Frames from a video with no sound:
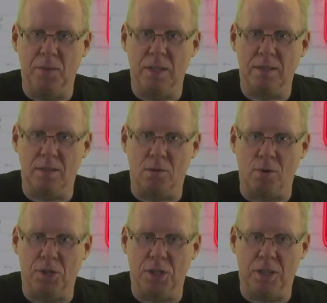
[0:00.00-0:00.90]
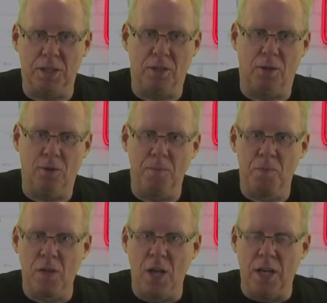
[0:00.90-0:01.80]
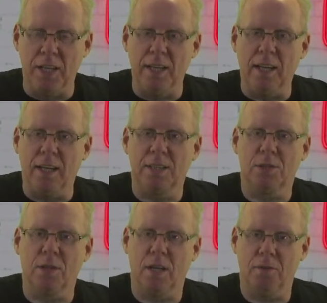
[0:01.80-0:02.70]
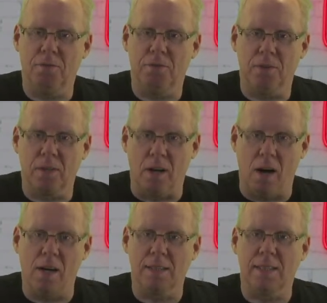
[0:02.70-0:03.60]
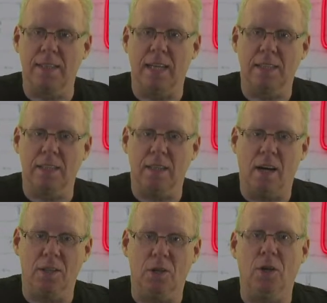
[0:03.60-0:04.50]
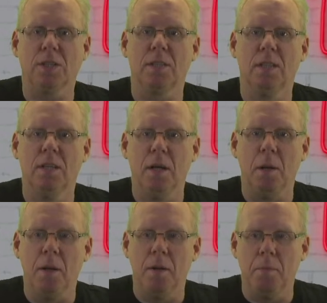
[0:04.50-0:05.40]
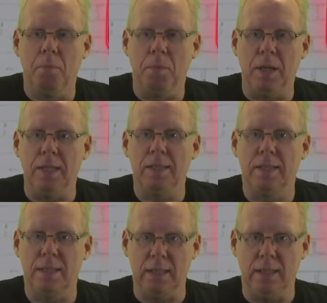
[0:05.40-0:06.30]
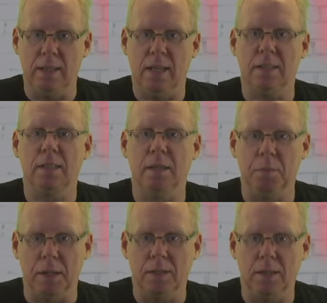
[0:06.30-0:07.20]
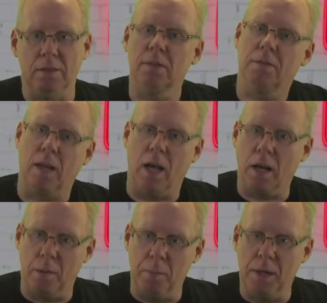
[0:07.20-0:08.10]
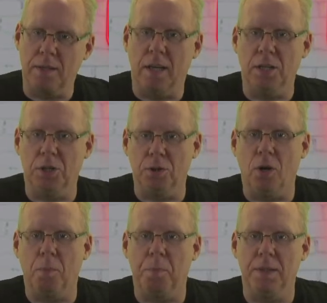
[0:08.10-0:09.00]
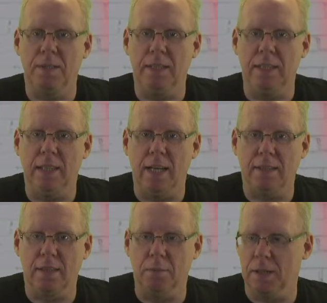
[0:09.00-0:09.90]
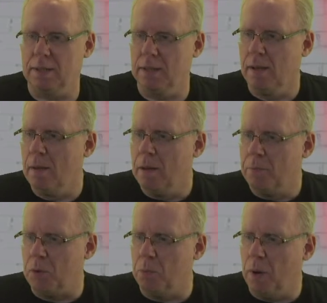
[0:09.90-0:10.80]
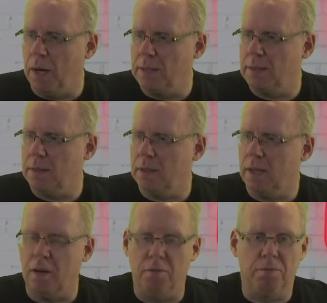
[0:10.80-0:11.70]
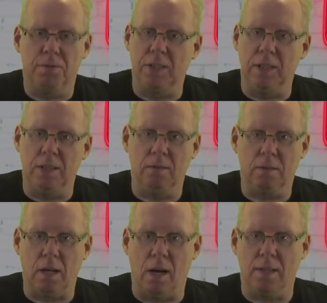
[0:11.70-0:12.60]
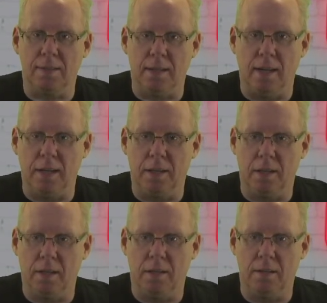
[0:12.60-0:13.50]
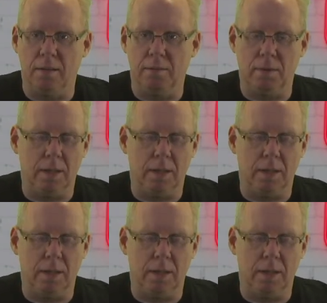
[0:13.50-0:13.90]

It's Roger Nico. He likes to have cards that are not being seen as gimmicks. Even if they are gimmick, they should not be seen as gimmicks. You might have seen cards like the